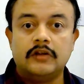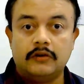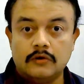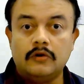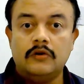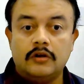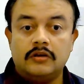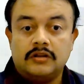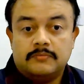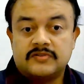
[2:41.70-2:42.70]
you know,
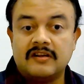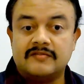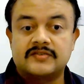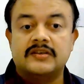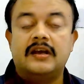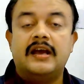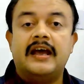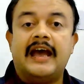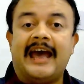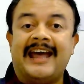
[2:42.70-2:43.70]
themselves.
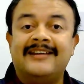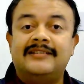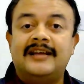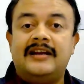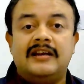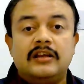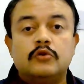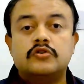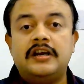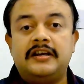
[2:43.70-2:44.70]
And they
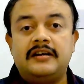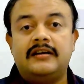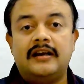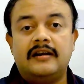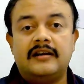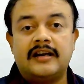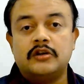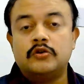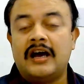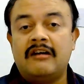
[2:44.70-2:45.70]
usually tend
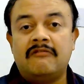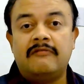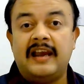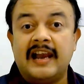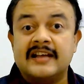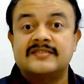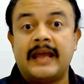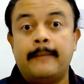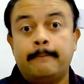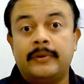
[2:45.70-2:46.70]
to have less
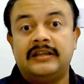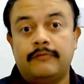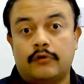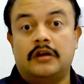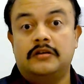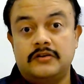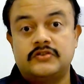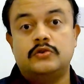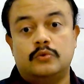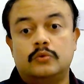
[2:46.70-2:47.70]
empathy for others
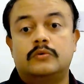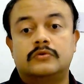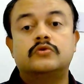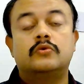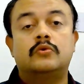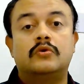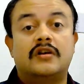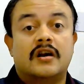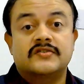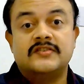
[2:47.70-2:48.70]
too. So
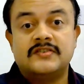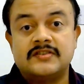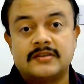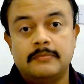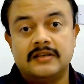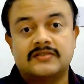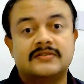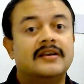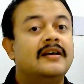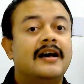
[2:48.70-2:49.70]
narcissism is
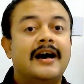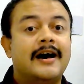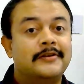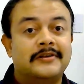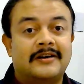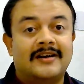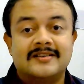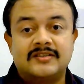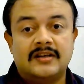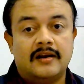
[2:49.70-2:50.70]
another
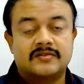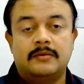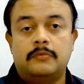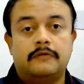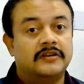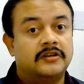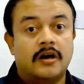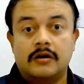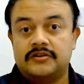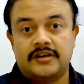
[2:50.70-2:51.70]
classical example of the
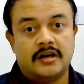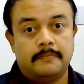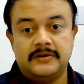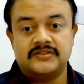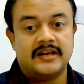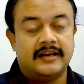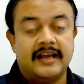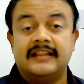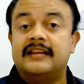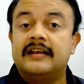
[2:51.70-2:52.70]
dark triad personality.
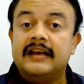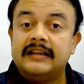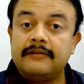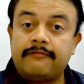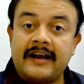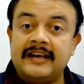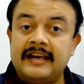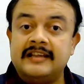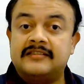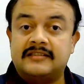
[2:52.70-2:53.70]
And the
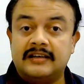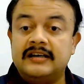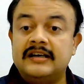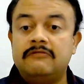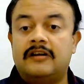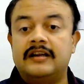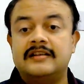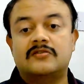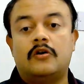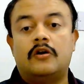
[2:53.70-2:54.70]
finally, the third one
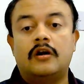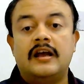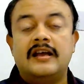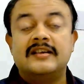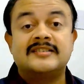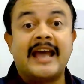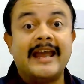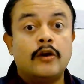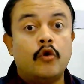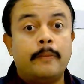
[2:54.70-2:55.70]
is called
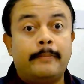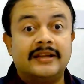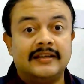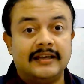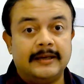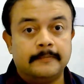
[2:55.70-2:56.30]
psychopathy,